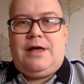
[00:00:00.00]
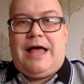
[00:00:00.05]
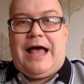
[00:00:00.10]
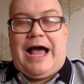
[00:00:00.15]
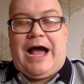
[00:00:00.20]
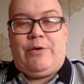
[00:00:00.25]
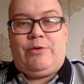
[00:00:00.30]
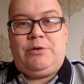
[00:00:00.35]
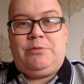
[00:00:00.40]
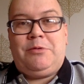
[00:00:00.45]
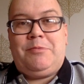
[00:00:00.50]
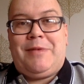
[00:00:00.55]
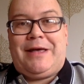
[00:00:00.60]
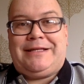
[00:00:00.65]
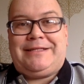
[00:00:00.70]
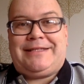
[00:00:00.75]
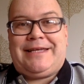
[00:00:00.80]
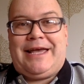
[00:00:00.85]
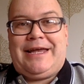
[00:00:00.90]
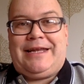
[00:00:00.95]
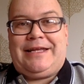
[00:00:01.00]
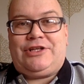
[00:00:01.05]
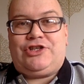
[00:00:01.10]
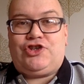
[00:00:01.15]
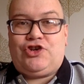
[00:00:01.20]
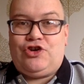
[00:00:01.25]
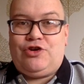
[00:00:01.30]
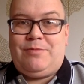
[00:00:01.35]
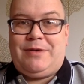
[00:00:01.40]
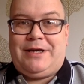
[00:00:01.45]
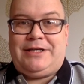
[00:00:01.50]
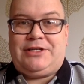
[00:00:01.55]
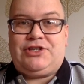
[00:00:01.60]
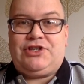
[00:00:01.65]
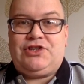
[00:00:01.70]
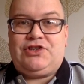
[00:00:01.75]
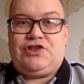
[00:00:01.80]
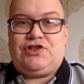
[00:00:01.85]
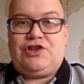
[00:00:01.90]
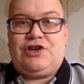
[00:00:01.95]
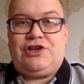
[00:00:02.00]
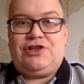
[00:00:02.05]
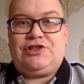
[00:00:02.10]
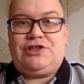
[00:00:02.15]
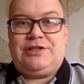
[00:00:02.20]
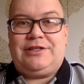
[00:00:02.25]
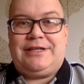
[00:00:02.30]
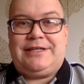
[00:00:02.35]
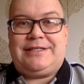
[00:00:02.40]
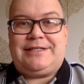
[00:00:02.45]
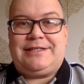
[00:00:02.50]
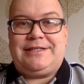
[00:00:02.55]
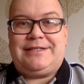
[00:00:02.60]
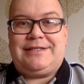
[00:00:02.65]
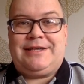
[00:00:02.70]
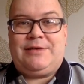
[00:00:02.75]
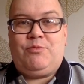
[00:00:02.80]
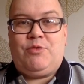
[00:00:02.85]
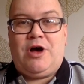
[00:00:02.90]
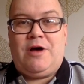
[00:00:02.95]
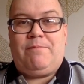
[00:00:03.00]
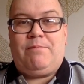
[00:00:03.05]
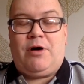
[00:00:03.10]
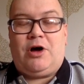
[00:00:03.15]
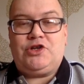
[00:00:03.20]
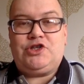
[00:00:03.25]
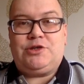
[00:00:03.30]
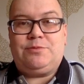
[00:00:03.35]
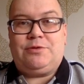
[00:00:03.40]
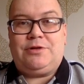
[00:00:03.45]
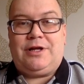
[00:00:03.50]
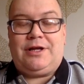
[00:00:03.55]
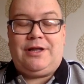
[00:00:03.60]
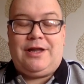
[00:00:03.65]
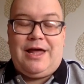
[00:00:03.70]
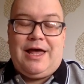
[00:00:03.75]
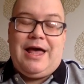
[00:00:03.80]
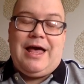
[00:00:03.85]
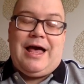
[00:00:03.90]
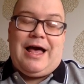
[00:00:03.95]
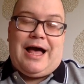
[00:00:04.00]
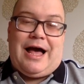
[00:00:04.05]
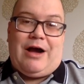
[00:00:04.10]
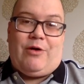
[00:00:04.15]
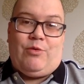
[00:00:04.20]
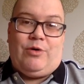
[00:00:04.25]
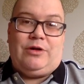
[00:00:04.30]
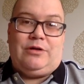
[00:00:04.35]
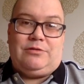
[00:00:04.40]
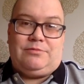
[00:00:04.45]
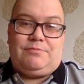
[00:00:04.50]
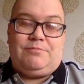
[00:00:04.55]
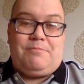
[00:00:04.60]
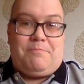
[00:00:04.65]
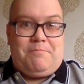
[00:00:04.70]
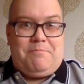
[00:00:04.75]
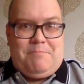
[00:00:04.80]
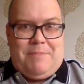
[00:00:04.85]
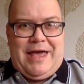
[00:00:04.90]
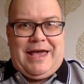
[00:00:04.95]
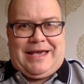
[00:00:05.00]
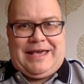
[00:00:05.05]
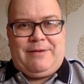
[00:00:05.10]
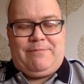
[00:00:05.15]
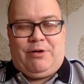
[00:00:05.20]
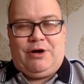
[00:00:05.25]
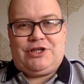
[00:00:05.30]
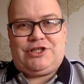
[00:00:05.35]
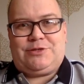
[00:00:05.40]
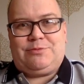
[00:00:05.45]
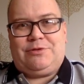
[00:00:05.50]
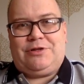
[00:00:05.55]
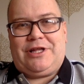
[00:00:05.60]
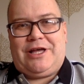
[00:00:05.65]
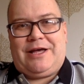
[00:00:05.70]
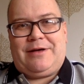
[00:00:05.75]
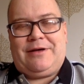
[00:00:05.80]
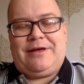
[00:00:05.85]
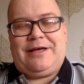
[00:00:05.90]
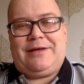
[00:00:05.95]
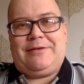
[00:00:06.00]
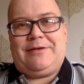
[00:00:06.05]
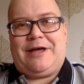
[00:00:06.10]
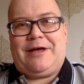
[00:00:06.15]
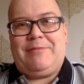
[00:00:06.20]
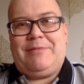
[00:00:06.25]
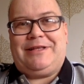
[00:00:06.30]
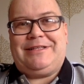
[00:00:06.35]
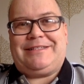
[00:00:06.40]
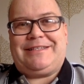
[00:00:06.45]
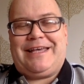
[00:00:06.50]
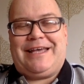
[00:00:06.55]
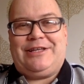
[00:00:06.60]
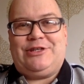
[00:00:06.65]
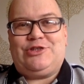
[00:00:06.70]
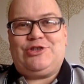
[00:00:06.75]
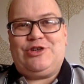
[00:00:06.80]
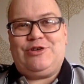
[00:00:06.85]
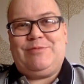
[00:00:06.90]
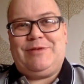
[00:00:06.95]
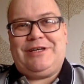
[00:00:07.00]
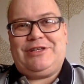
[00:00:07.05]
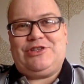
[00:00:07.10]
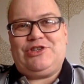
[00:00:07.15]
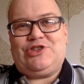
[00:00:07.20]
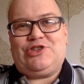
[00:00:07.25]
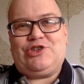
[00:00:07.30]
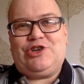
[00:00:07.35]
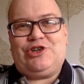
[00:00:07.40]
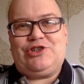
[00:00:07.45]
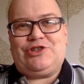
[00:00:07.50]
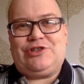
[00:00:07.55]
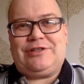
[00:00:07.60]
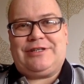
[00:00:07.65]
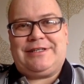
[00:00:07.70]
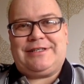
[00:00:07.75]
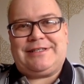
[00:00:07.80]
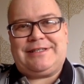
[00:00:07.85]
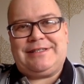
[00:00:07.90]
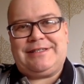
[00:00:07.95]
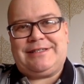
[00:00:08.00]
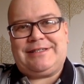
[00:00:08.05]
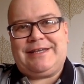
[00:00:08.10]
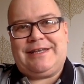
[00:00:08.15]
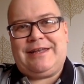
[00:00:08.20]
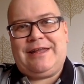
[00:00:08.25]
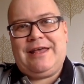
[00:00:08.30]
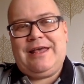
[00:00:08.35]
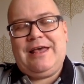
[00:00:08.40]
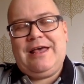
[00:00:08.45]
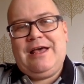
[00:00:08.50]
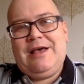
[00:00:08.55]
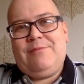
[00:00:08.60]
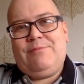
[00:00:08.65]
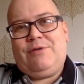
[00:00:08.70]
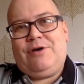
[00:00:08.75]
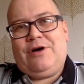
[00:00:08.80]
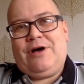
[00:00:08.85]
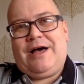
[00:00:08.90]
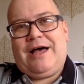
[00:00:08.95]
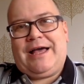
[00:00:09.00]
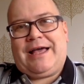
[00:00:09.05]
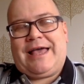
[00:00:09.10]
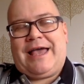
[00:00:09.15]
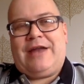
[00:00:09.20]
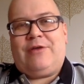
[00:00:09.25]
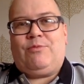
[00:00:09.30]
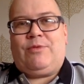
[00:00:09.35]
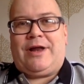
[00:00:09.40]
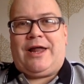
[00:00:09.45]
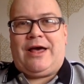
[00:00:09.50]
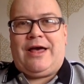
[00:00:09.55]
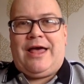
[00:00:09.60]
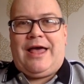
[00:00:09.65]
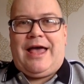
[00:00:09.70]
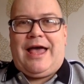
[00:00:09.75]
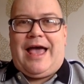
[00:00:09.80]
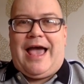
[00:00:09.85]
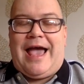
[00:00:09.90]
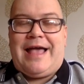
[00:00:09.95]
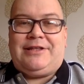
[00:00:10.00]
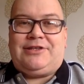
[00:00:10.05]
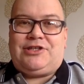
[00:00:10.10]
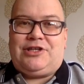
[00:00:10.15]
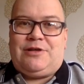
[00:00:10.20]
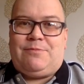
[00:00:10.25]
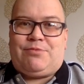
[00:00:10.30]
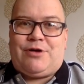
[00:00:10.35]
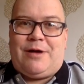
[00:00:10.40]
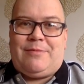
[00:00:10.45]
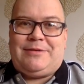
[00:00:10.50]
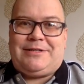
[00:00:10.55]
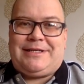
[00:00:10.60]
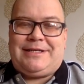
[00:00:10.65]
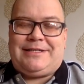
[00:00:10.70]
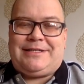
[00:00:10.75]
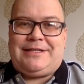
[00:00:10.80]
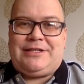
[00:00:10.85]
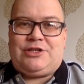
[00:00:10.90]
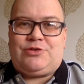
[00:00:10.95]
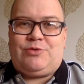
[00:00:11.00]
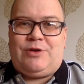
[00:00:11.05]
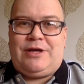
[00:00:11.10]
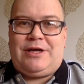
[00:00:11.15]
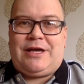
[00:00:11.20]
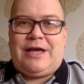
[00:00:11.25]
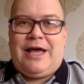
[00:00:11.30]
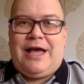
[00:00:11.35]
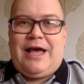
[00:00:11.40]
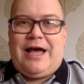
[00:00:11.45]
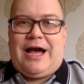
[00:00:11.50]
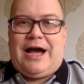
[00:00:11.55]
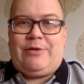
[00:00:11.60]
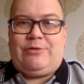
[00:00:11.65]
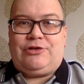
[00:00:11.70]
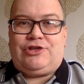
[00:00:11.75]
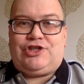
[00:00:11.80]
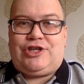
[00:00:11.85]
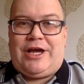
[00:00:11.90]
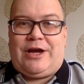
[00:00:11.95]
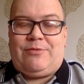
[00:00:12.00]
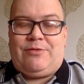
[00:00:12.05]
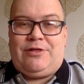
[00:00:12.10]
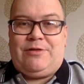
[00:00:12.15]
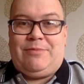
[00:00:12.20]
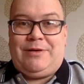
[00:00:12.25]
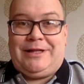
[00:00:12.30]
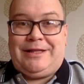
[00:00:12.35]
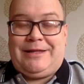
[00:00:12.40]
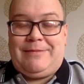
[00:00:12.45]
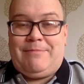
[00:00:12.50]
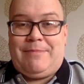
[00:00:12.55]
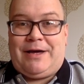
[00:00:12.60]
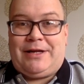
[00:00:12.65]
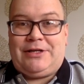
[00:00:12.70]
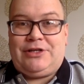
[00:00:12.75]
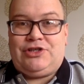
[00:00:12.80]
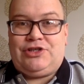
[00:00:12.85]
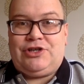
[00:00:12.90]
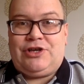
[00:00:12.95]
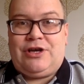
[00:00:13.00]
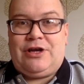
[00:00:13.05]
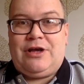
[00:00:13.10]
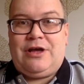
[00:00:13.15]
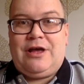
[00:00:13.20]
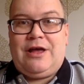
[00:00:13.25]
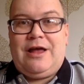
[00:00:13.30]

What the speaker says: I will be maintaining 2 metres social distancing where possible, and I will make it possible that I maintain 2 metres social distancing. But again, when I enter the premises this week, I will check with the building manager